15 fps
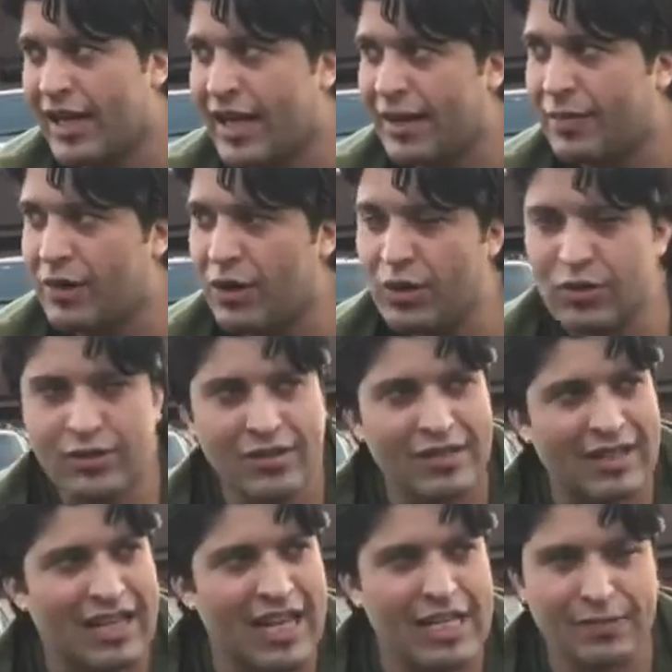and of course
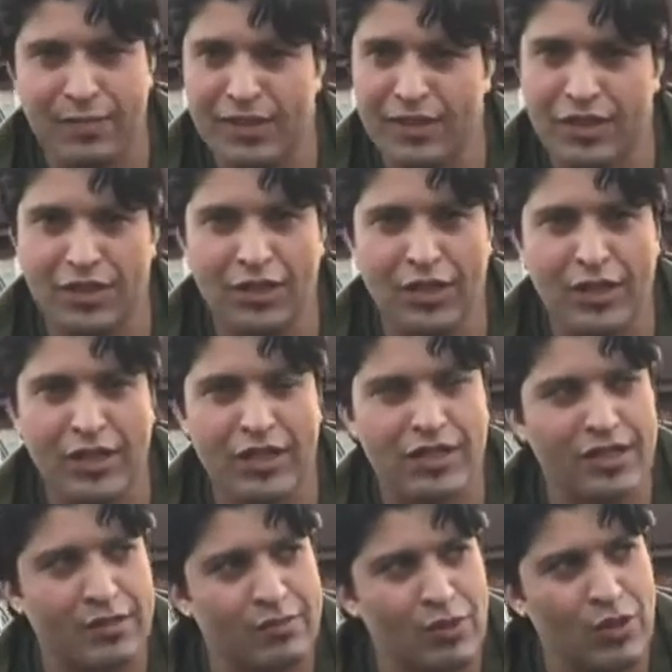the last but not the
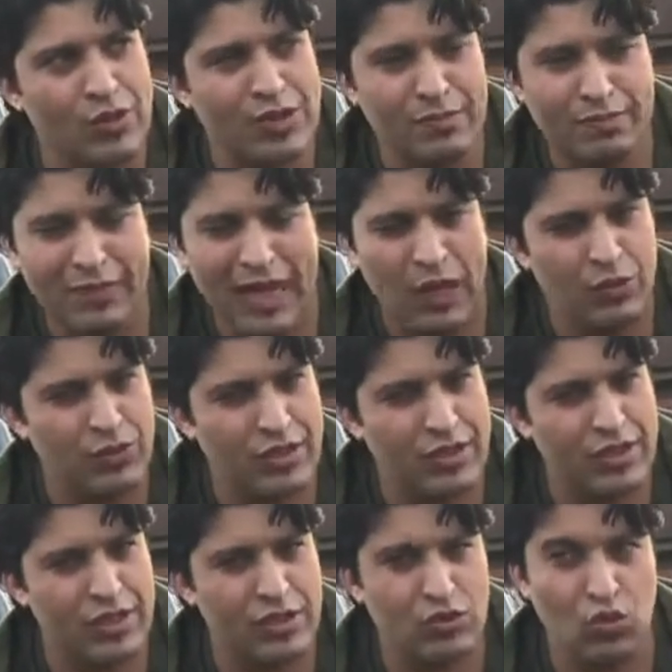least, the most
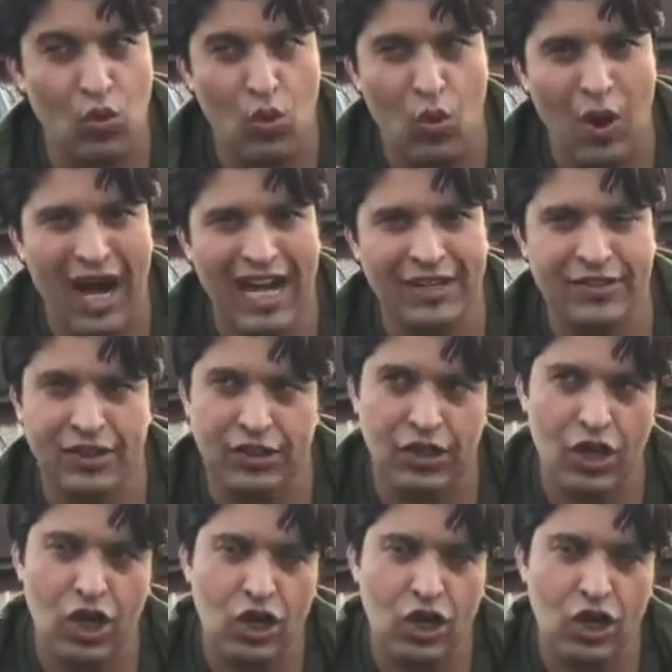important is water.